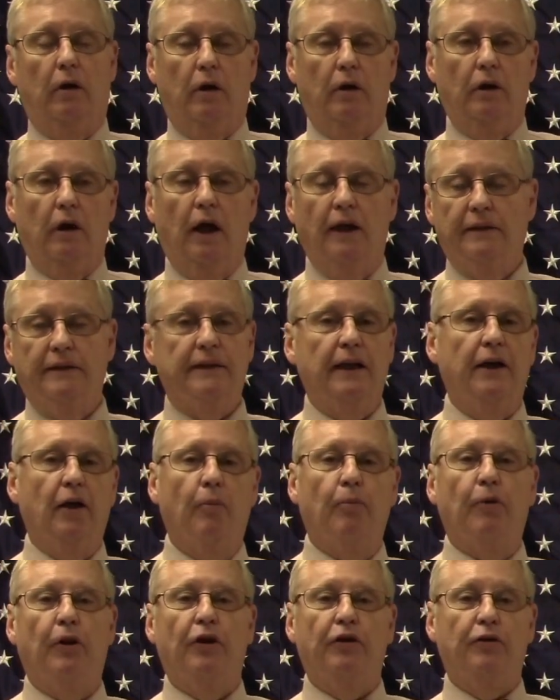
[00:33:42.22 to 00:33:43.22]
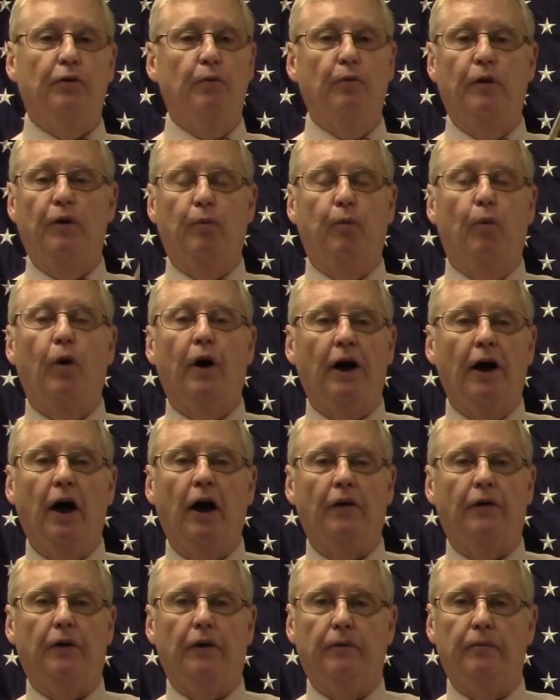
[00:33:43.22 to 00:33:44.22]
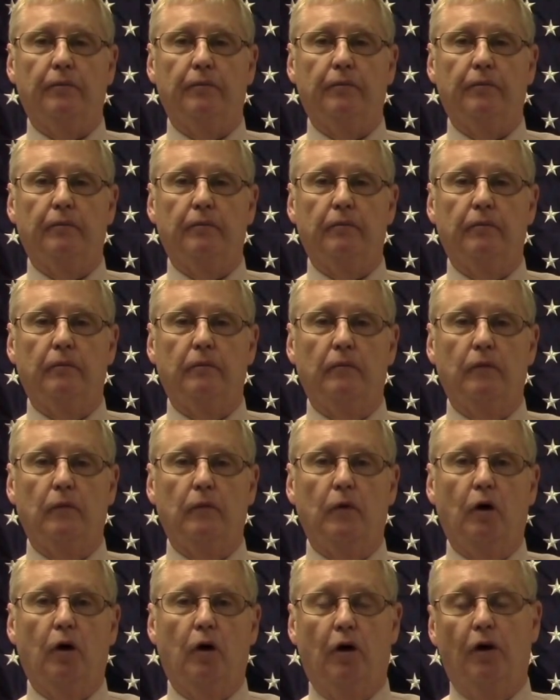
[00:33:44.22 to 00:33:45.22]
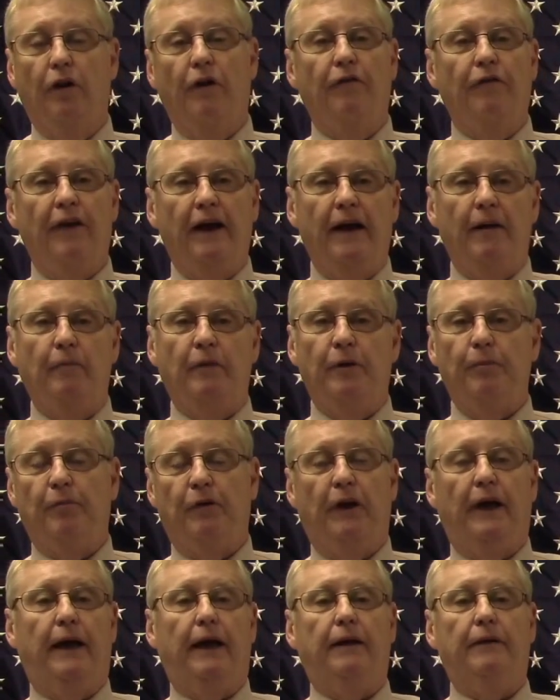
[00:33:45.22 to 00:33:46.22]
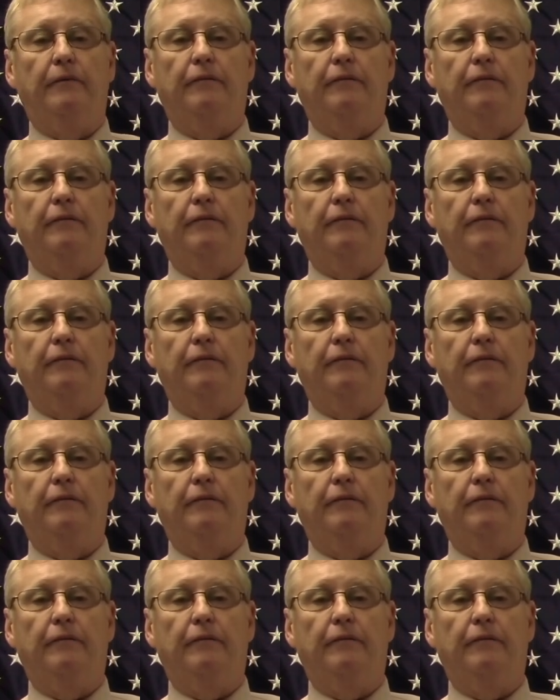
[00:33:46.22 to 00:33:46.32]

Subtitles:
a single person with one other, or the family plan.